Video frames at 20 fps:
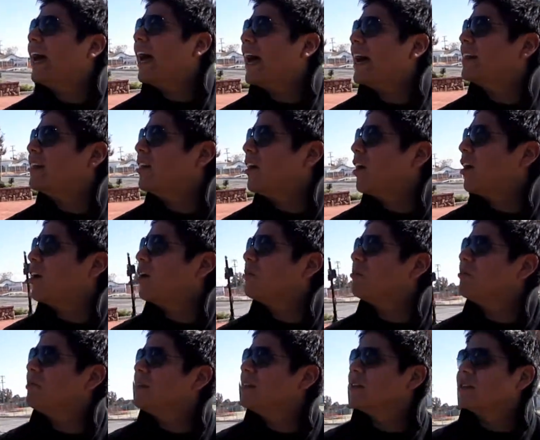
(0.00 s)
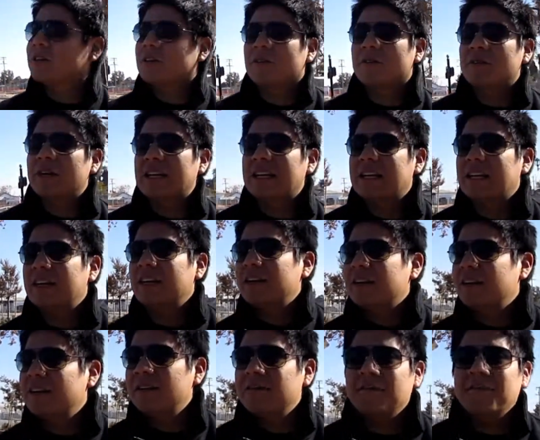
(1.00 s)
at All Mill Creek.
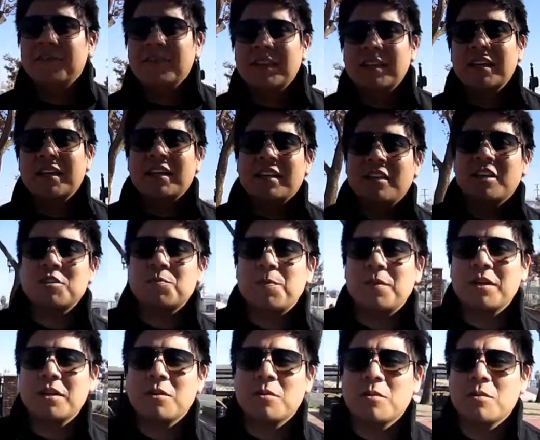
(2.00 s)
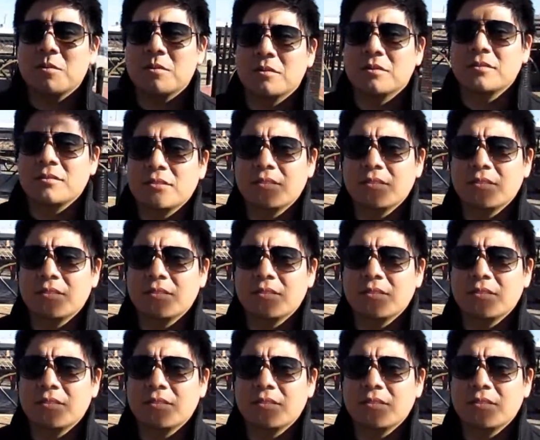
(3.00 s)
Looks pretty cool.